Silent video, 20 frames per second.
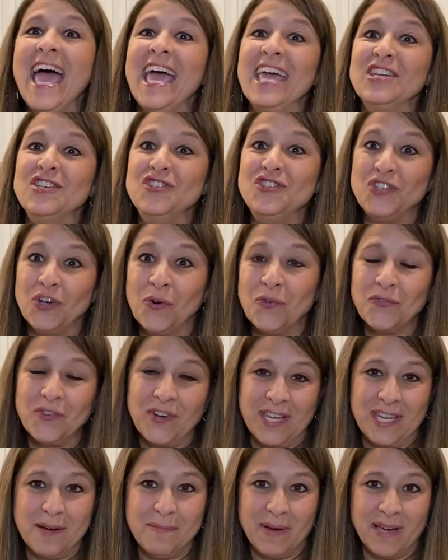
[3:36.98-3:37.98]
And don't
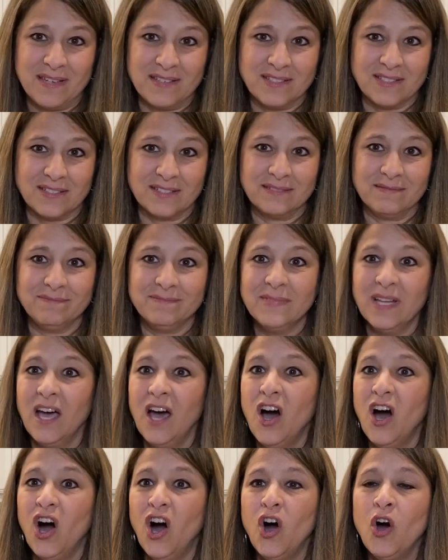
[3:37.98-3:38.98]
forget about dessert.
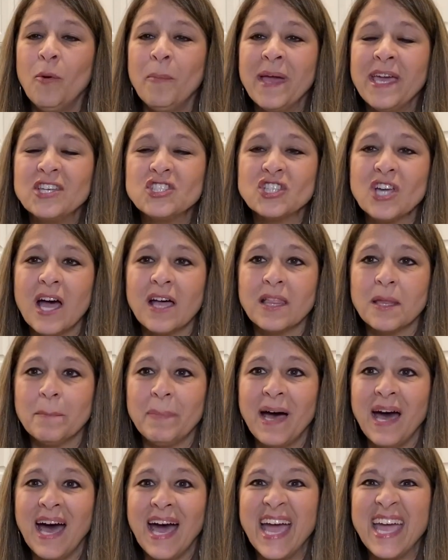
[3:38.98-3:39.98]
Homemade chocolate
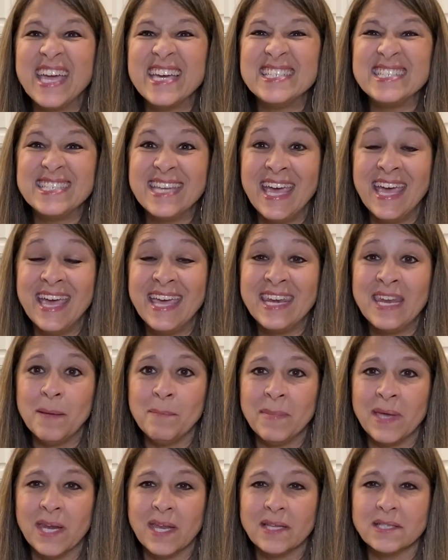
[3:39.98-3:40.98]
pie, 10
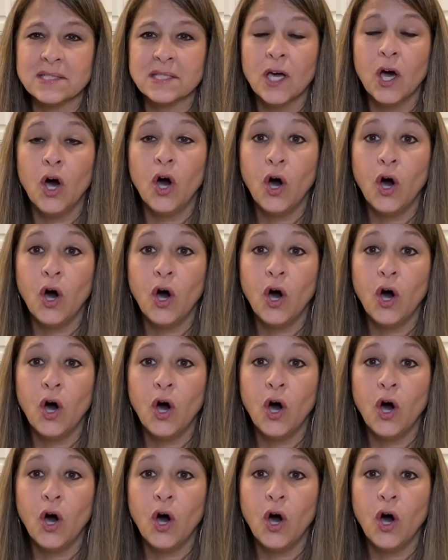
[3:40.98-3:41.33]
minutes.